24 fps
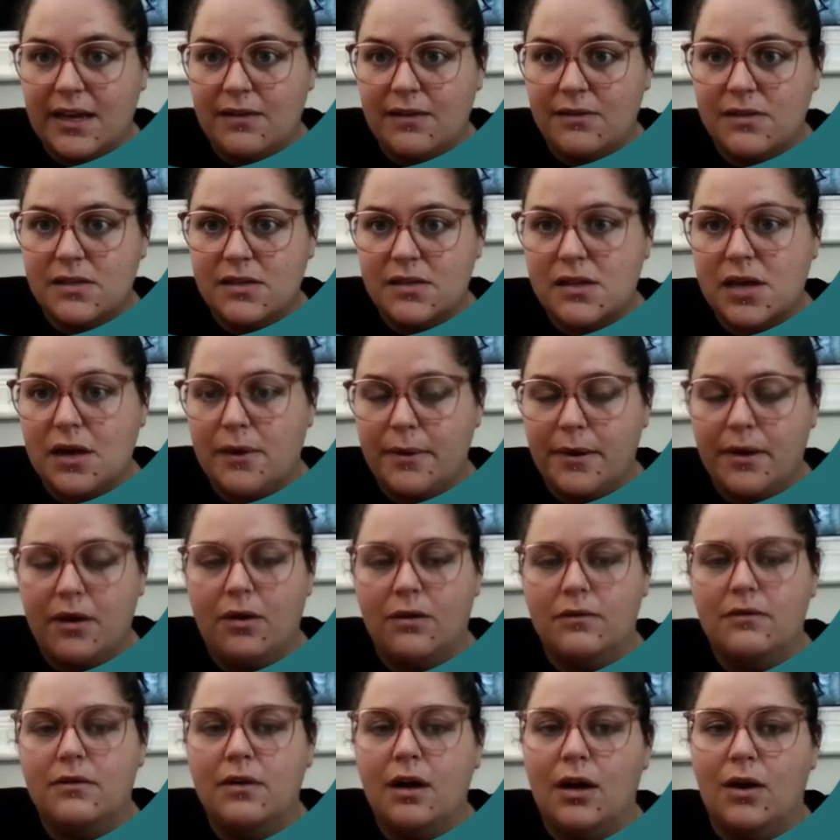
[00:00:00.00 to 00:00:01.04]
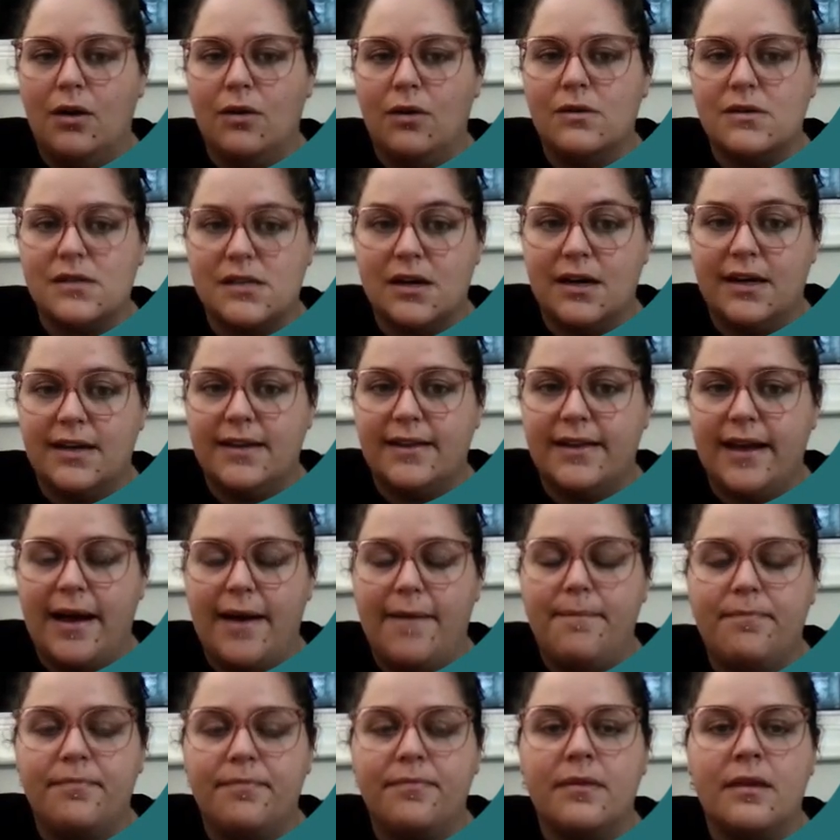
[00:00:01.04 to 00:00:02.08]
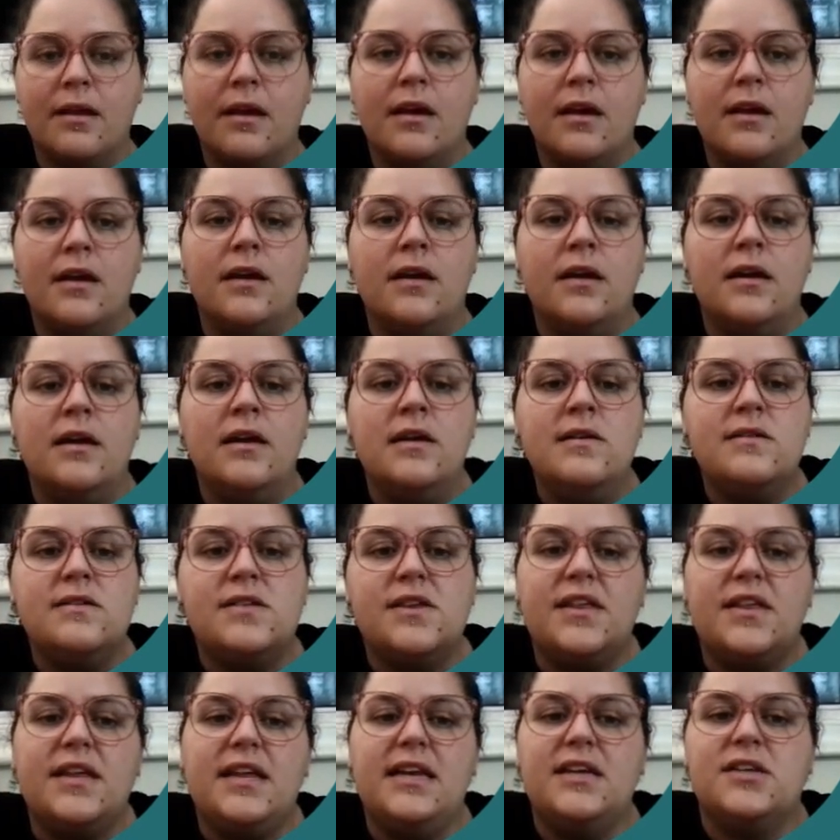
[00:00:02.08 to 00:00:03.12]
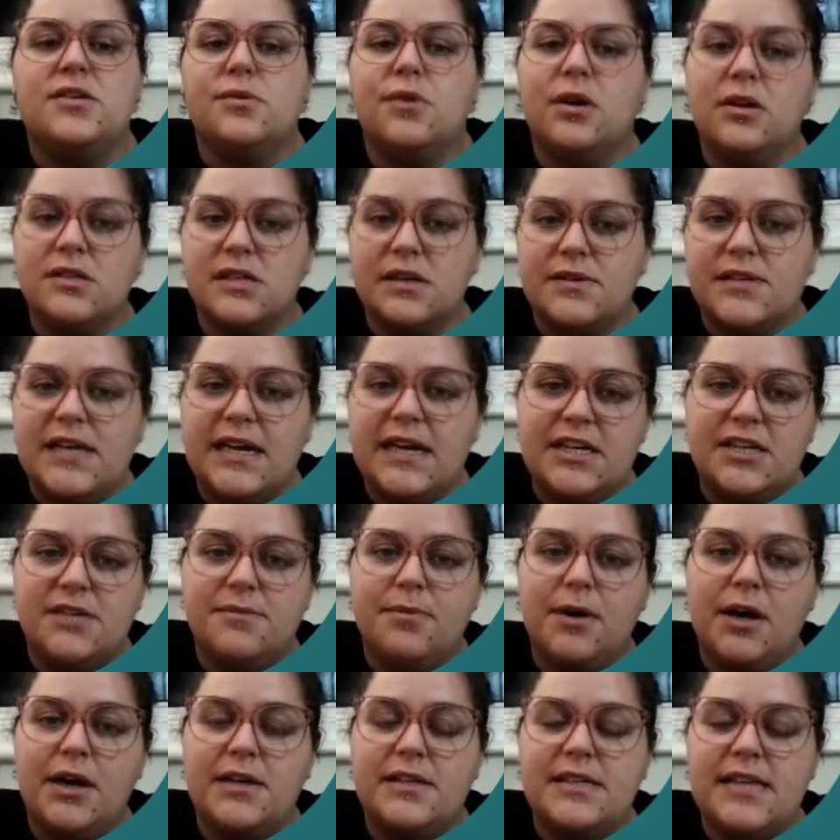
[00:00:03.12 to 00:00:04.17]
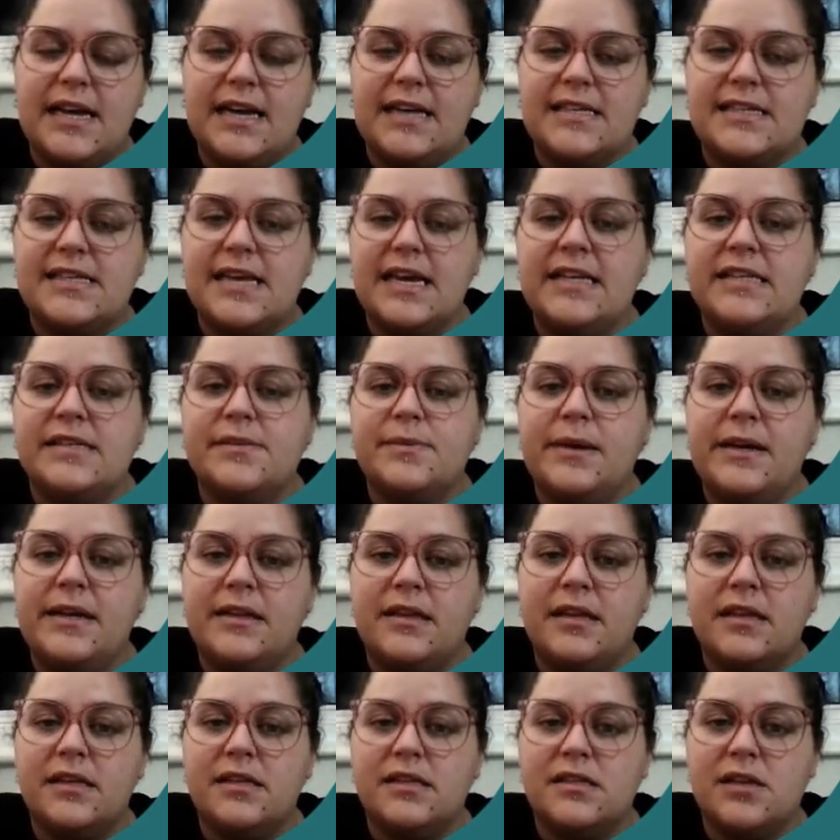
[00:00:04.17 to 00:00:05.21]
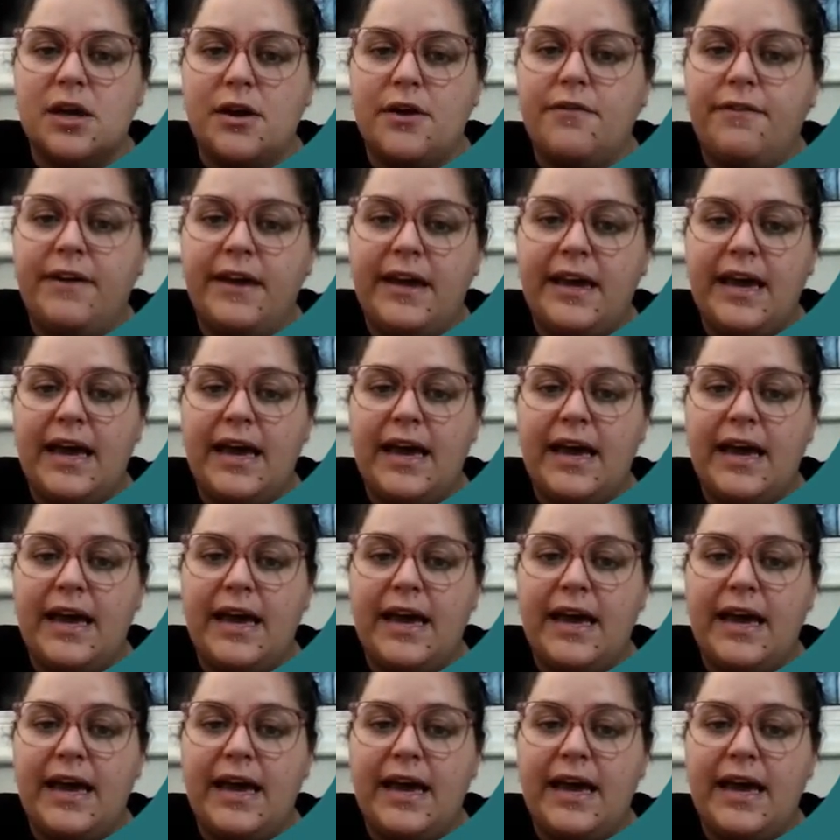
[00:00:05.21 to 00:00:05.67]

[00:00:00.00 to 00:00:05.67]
else that's going on alongside that. So the initial consultation process is with Sophie